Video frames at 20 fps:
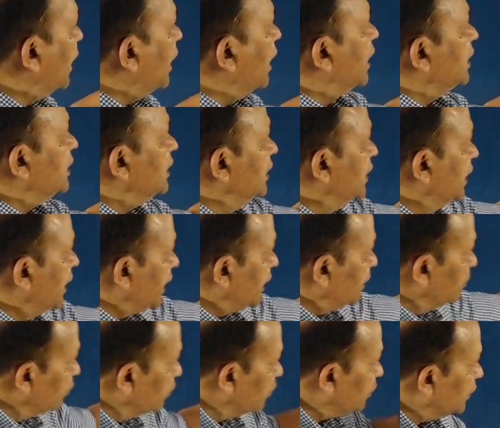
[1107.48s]
are
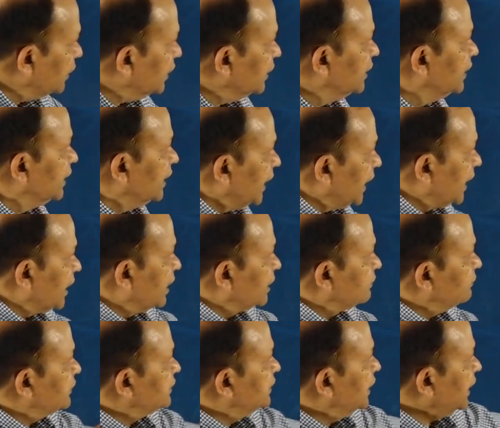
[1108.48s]
removed along
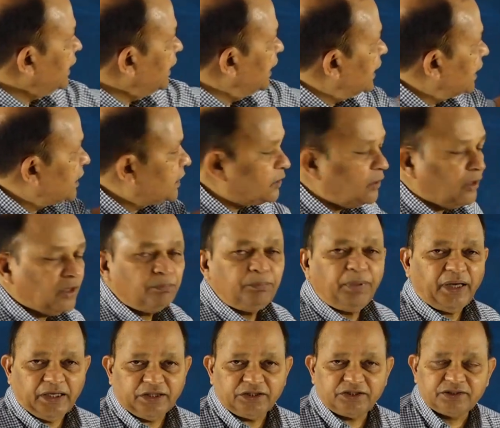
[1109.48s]
with the electron
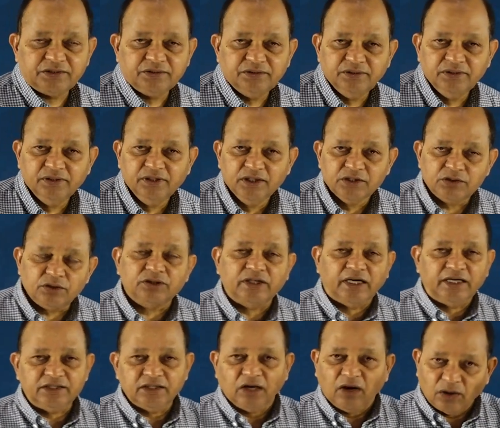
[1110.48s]
pairs. So,
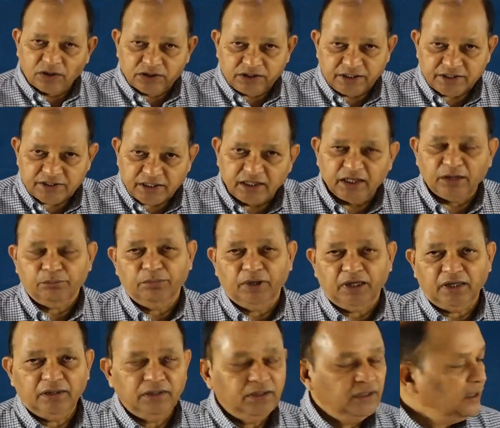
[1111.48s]
that is the oxidation number.
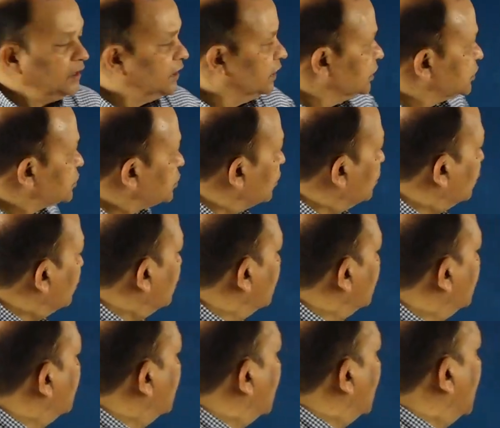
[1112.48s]
So,
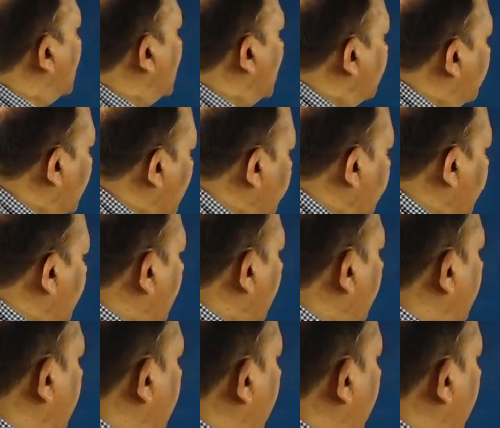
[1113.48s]
how are we going to